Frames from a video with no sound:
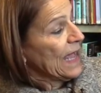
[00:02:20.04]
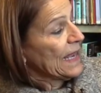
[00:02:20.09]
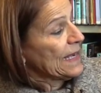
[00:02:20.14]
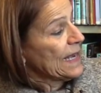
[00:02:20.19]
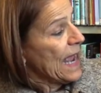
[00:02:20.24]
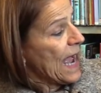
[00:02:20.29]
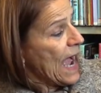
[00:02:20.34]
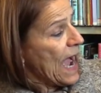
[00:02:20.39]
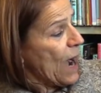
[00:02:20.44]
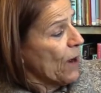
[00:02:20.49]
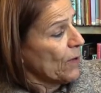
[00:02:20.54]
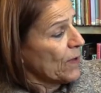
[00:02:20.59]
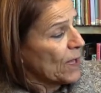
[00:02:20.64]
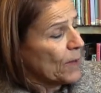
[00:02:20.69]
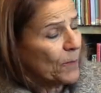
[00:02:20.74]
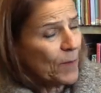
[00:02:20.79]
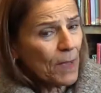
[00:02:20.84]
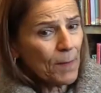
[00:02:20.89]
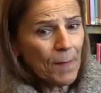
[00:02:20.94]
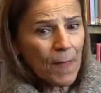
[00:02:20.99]
Now
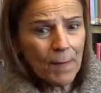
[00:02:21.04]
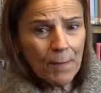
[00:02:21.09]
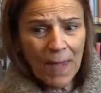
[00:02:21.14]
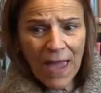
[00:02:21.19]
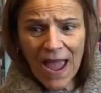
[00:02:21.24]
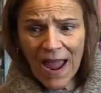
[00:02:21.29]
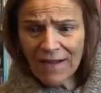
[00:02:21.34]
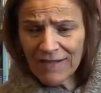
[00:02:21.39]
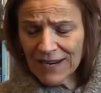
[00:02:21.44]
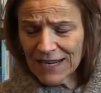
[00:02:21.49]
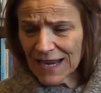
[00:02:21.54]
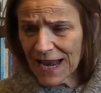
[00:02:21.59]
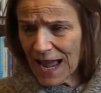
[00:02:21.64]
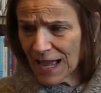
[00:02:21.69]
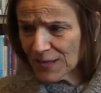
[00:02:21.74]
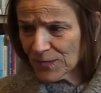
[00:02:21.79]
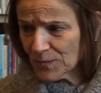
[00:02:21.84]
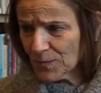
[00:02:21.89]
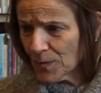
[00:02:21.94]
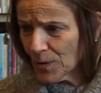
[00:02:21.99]
can we be married?
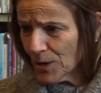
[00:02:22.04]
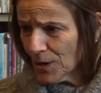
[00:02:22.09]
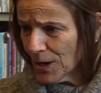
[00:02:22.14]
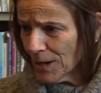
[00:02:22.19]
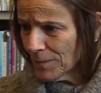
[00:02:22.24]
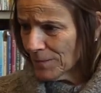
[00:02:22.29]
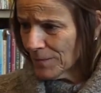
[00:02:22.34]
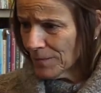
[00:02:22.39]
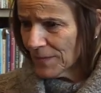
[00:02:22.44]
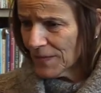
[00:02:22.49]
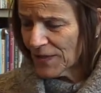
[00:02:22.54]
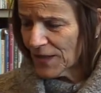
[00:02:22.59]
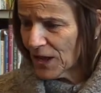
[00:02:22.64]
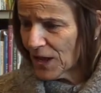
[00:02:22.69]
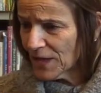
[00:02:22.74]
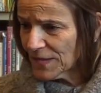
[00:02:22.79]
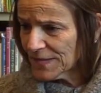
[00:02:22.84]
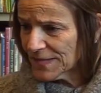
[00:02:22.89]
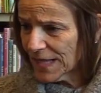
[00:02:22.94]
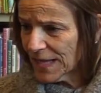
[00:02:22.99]
asked Worm. Are they
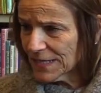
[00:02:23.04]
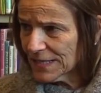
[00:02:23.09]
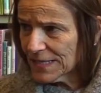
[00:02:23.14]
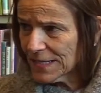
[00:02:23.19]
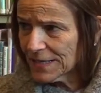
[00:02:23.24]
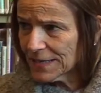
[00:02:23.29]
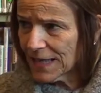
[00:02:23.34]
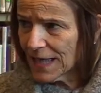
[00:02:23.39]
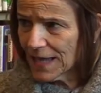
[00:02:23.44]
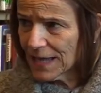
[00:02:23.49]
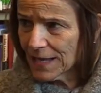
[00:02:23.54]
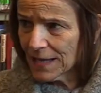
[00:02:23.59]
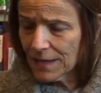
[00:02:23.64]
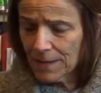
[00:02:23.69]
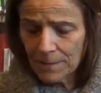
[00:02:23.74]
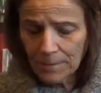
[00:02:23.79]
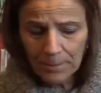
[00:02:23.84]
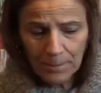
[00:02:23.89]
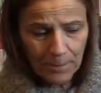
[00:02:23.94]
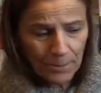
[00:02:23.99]
all set, do you think?
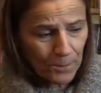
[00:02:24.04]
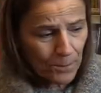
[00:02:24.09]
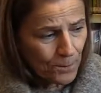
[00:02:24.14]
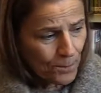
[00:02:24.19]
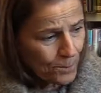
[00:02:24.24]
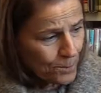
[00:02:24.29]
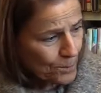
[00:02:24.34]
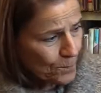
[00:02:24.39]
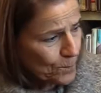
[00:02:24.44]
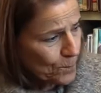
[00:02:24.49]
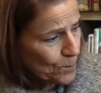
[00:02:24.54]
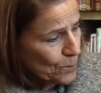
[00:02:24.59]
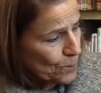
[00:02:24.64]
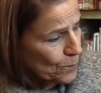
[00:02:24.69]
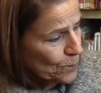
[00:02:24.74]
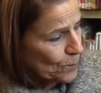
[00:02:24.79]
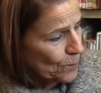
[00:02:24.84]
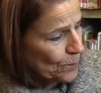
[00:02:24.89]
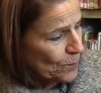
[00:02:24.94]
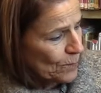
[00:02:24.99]

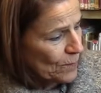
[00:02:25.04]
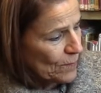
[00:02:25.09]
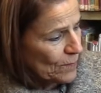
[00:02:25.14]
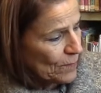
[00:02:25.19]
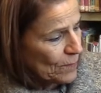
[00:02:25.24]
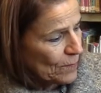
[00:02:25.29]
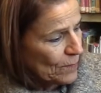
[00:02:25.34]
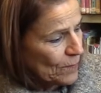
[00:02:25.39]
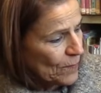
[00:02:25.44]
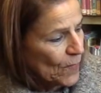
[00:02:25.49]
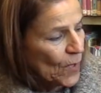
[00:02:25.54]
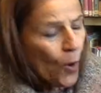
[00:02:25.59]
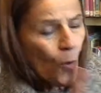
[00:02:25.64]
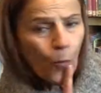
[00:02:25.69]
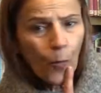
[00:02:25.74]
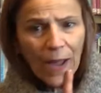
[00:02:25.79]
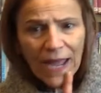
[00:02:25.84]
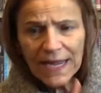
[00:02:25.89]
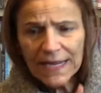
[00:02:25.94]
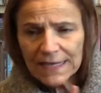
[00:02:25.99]
No.
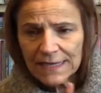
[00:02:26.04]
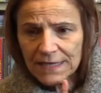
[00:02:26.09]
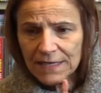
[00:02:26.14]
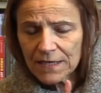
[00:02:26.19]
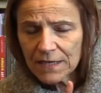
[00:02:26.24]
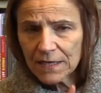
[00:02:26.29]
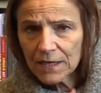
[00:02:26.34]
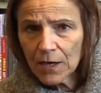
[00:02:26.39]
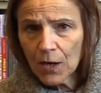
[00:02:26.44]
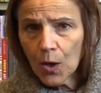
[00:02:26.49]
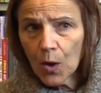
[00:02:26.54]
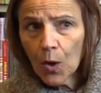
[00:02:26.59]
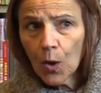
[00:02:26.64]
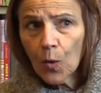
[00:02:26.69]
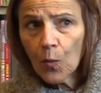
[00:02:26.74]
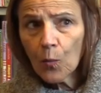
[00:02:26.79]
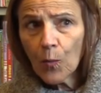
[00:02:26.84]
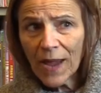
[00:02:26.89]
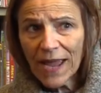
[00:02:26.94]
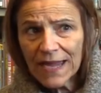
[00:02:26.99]
Wait,
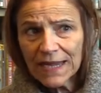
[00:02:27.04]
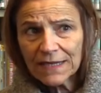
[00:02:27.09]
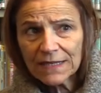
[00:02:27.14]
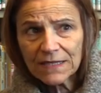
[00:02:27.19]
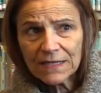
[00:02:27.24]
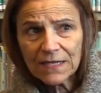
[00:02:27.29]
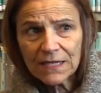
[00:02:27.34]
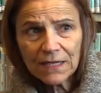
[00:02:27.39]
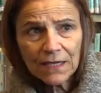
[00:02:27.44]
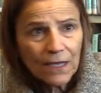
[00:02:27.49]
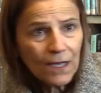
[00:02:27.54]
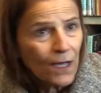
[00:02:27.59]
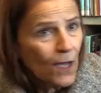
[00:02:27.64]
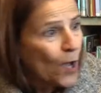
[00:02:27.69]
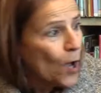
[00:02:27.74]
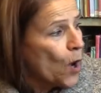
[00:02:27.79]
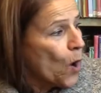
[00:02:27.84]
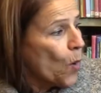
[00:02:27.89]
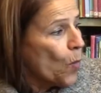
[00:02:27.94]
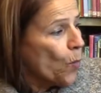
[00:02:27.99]
wait,
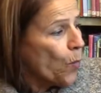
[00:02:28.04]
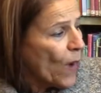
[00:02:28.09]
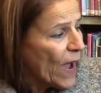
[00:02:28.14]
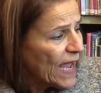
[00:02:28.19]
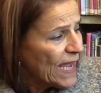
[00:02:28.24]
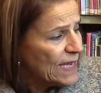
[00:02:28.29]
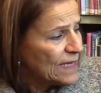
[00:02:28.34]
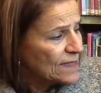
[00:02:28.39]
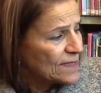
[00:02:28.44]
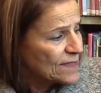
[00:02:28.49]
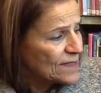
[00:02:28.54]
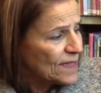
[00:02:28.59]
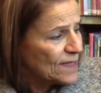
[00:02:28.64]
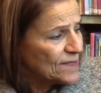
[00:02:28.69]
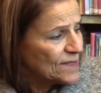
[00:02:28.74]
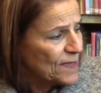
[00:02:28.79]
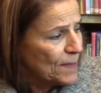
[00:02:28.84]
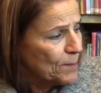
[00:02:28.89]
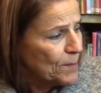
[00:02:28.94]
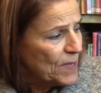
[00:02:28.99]
wait,
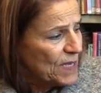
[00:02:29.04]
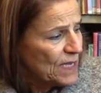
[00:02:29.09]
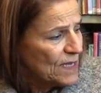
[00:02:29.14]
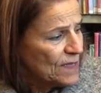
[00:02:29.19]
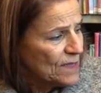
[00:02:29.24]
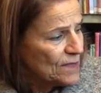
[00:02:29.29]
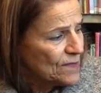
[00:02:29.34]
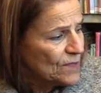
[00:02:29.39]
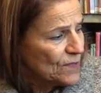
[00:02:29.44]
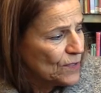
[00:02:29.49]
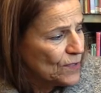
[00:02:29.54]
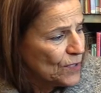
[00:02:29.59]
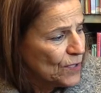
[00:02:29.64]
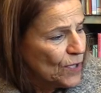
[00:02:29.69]
says the bees.